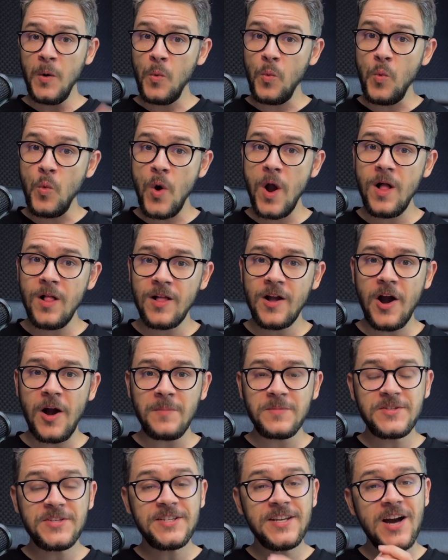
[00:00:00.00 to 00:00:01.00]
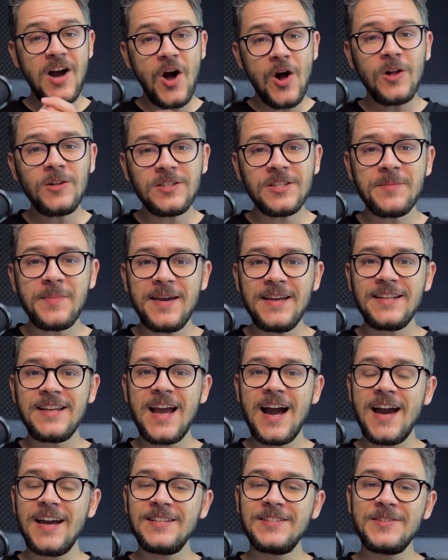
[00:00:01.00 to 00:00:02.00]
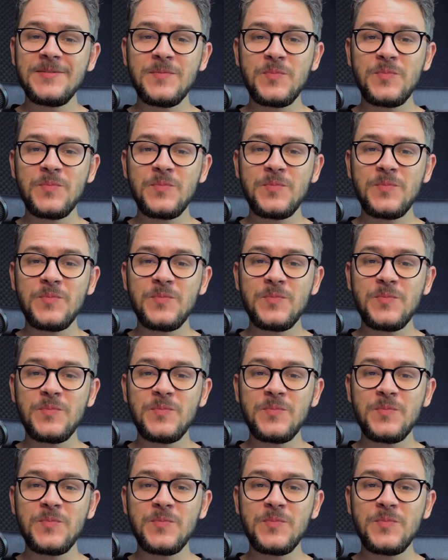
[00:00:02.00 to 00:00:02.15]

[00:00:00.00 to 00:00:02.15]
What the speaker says: Welcome to the ultimate guide to